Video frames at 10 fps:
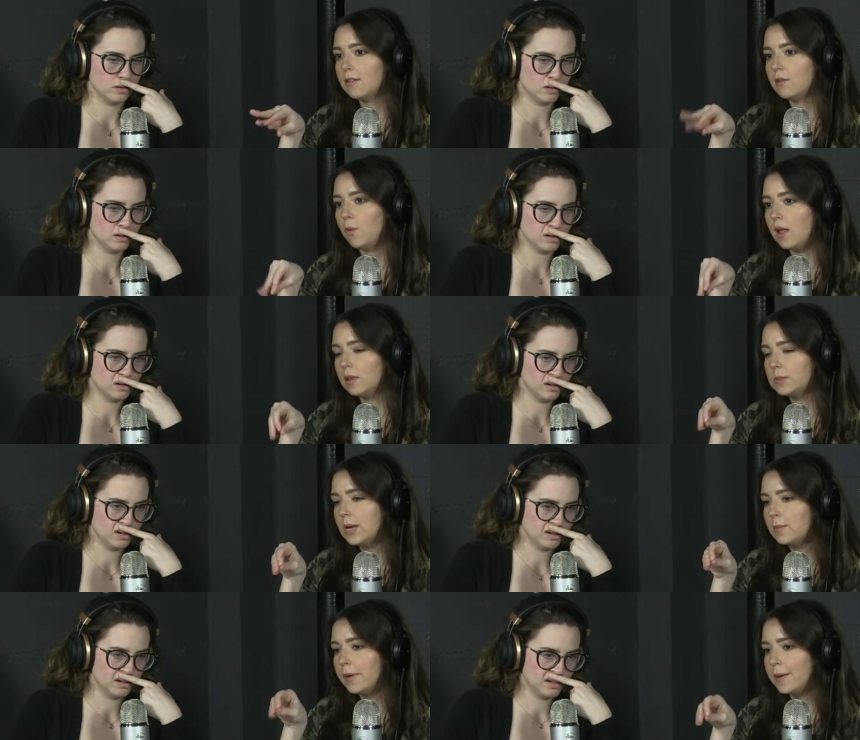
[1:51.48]
Speaker 1: the Wallows
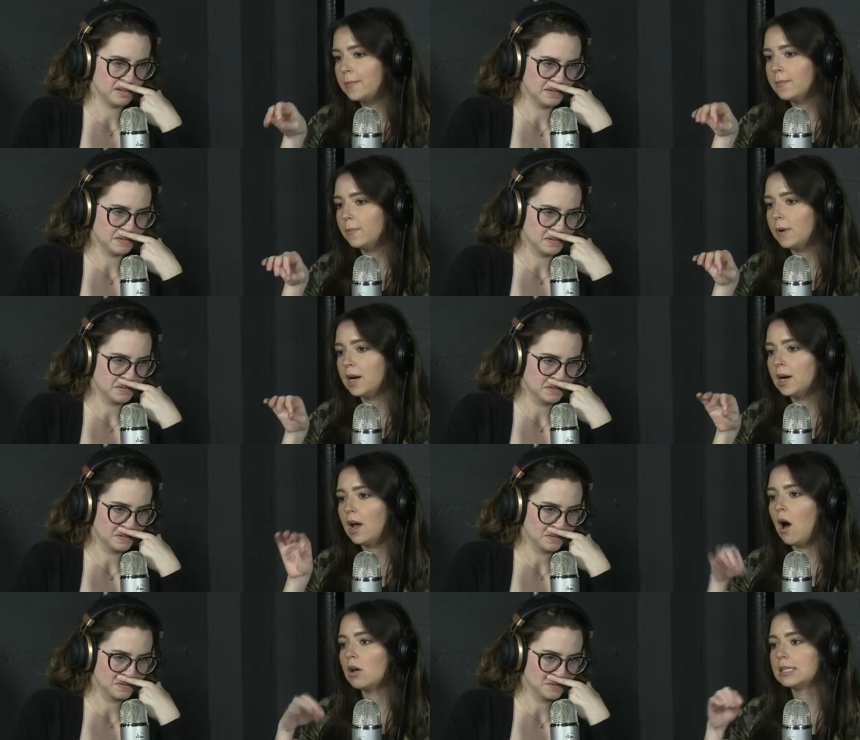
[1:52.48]
album, where
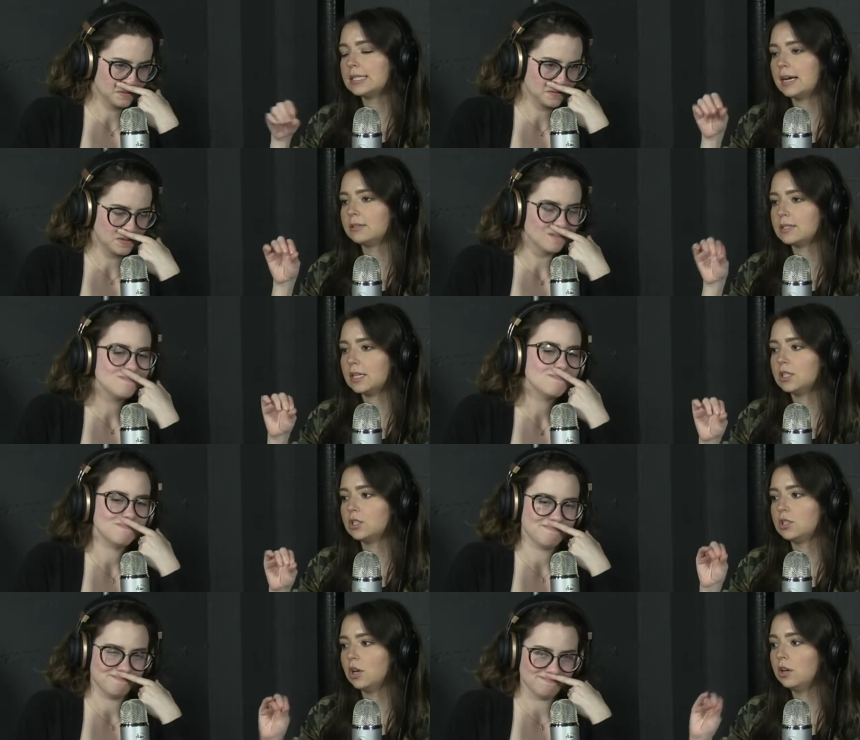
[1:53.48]
it all sounds like it
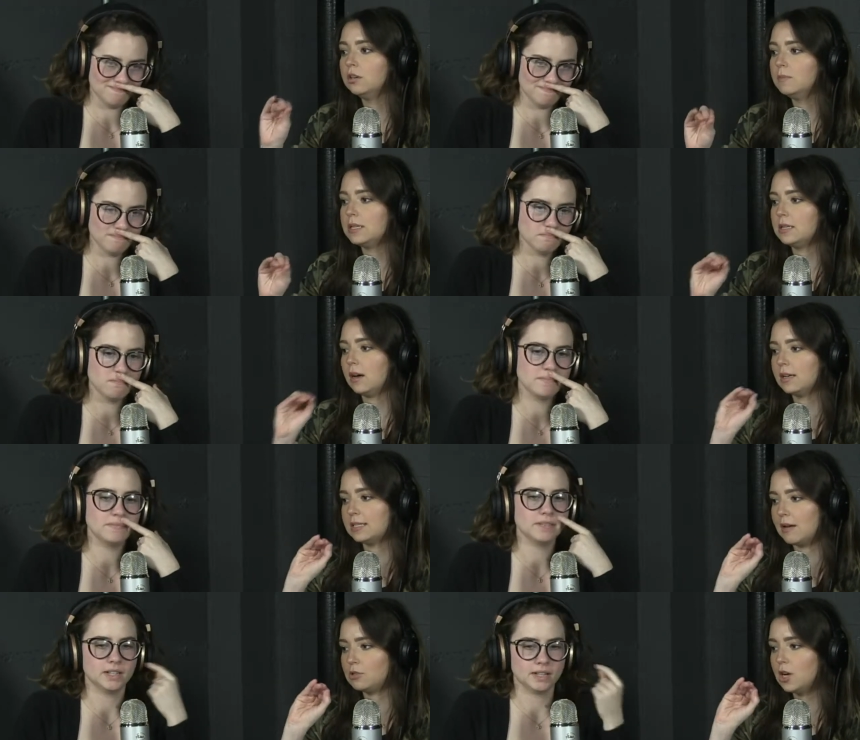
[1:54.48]
could be on a
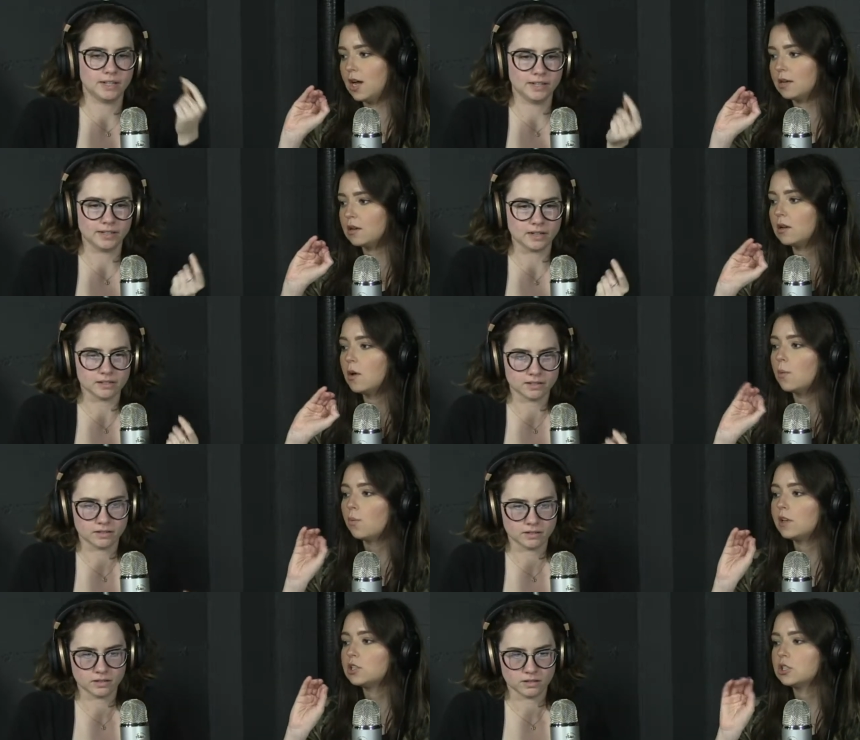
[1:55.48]
soundtrack. Yes.
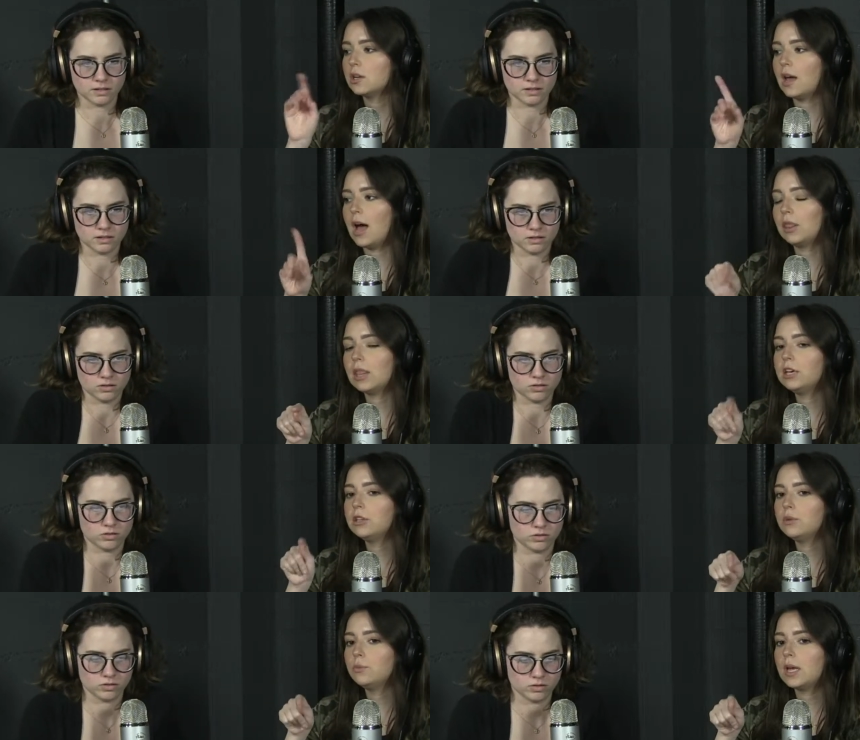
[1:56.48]
Which I like
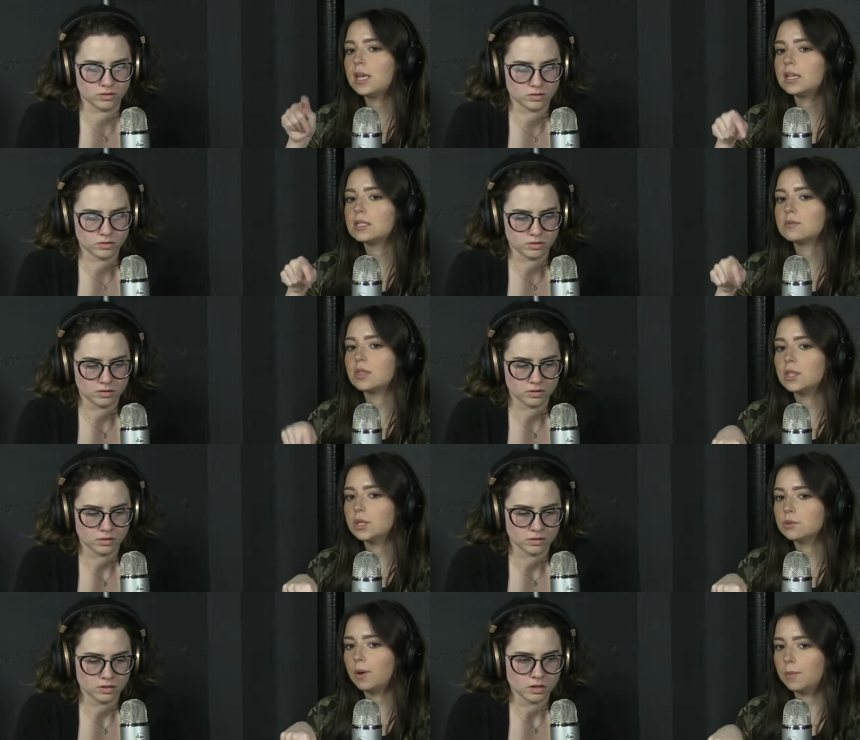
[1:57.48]
the way it is with
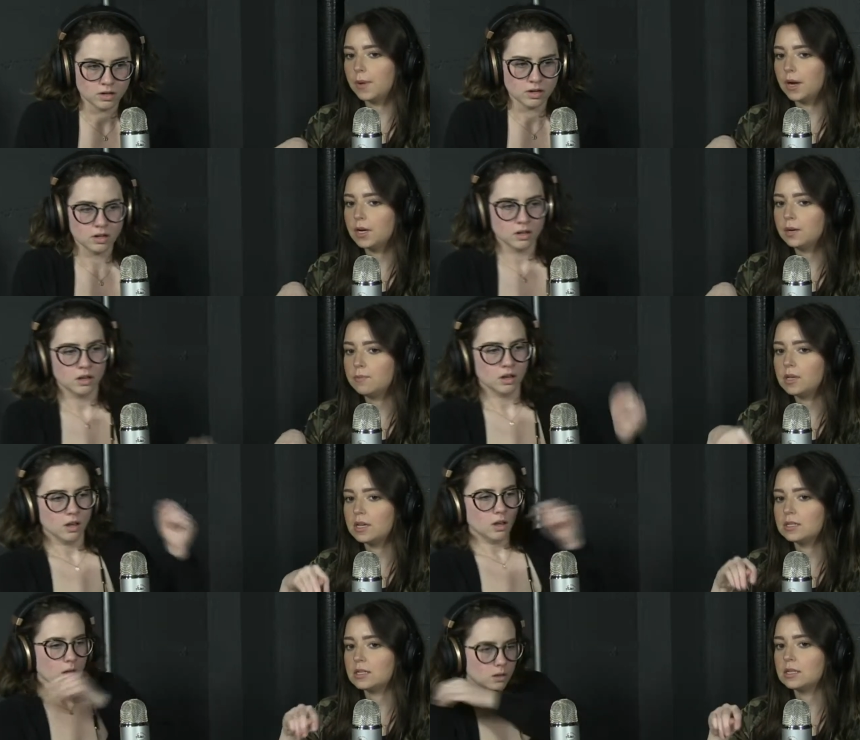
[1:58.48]
this one better
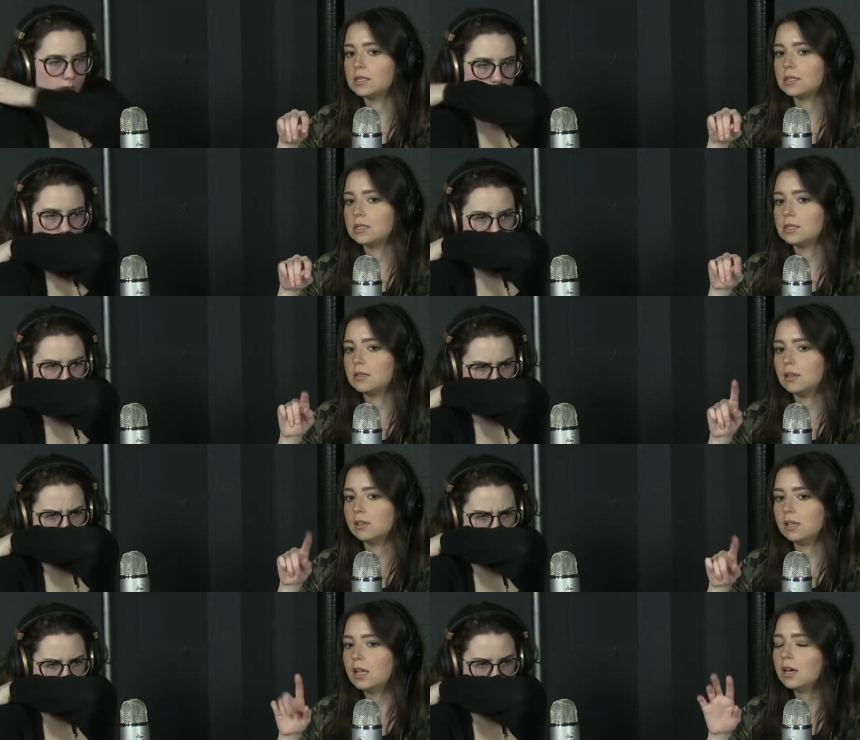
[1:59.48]
because it
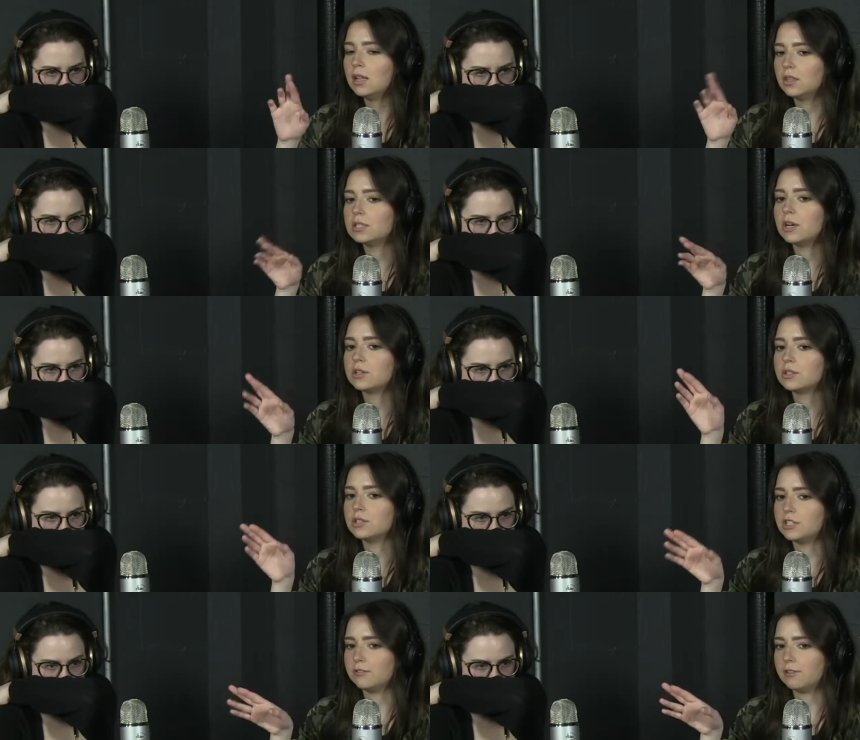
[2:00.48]
the songs are
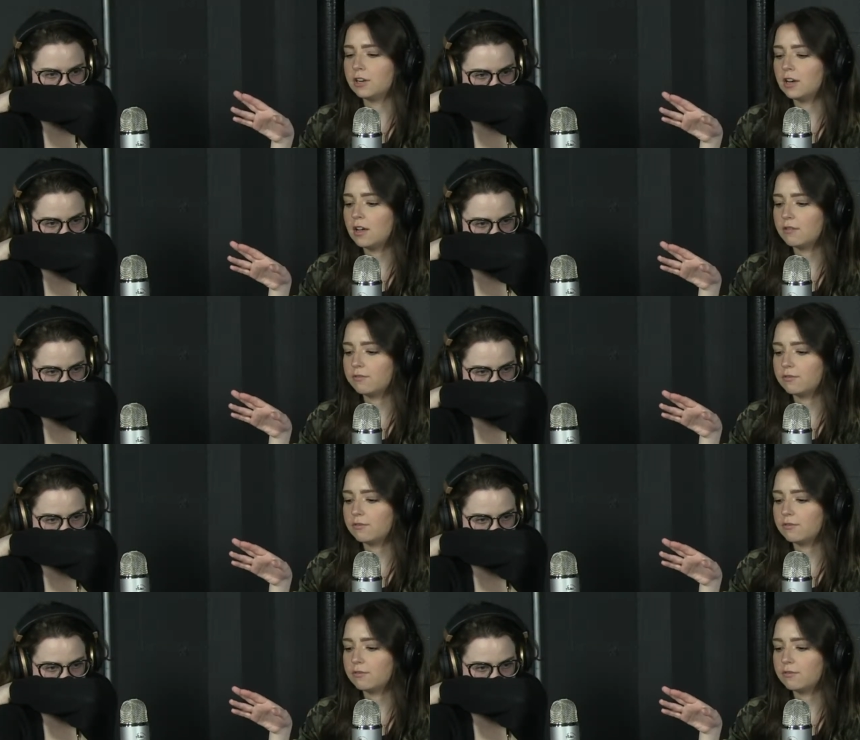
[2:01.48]
different enough.